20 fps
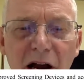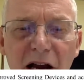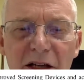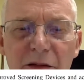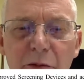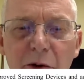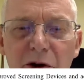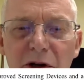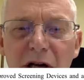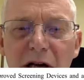
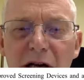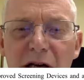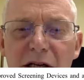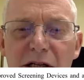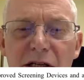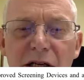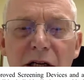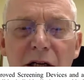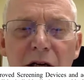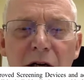Expert,
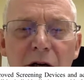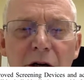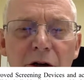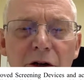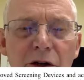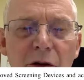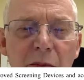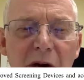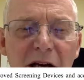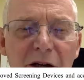is
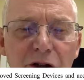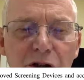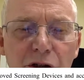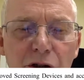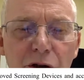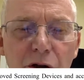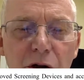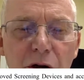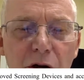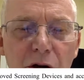to make
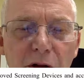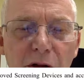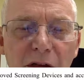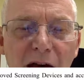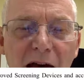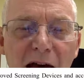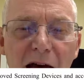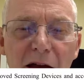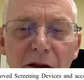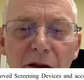sure
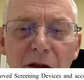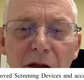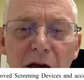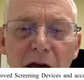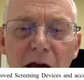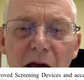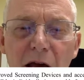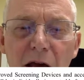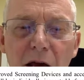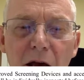that
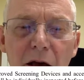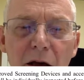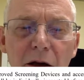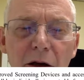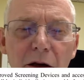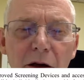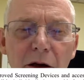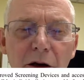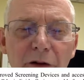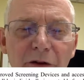they
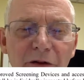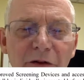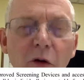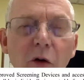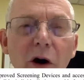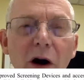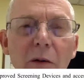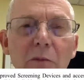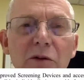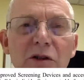
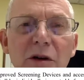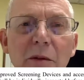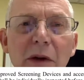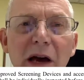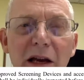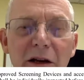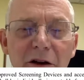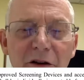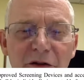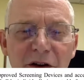conform to
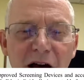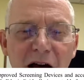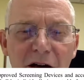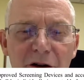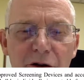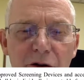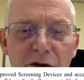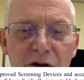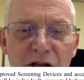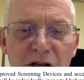
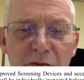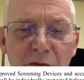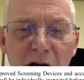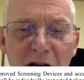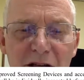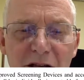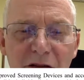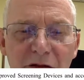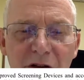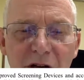manufacturer's
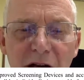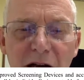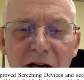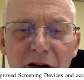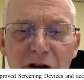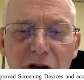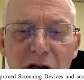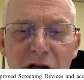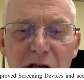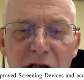
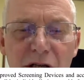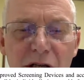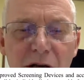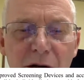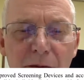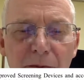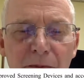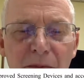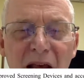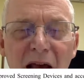specifications,
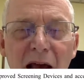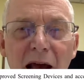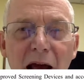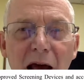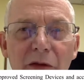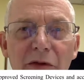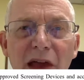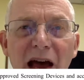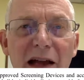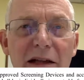
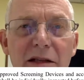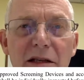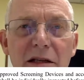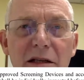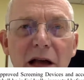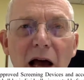and that's